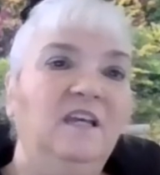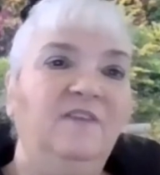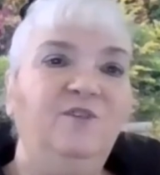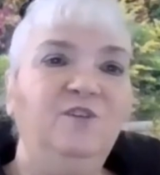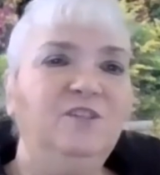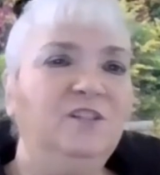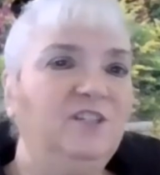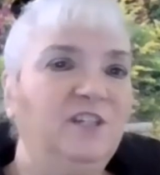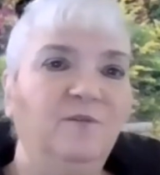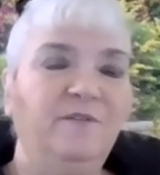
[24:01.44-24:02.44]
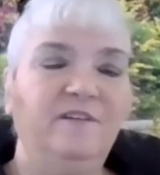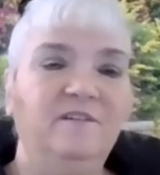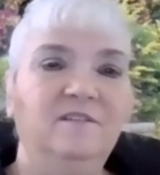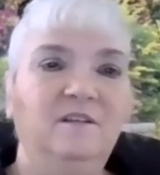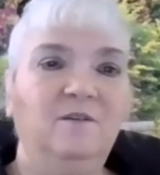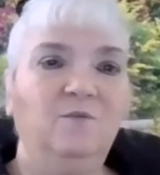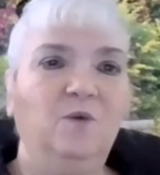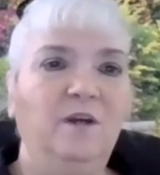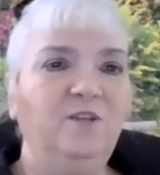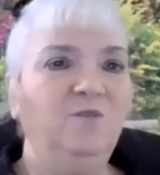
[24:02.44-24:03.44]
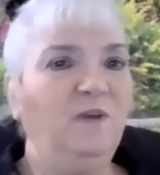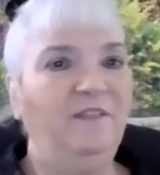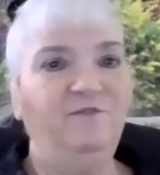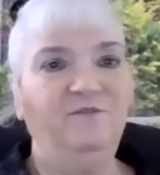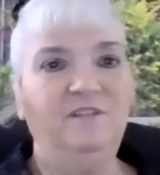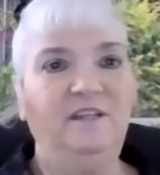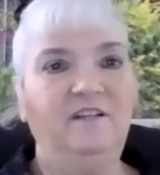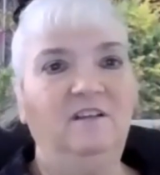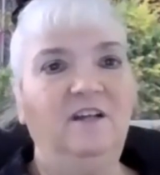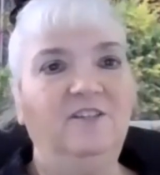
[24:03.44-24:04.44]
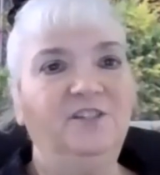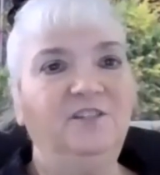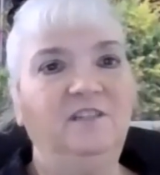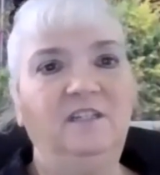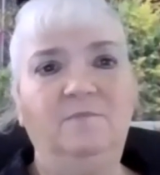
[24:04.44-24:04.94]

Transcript: if you could just share with us what you went through psychologically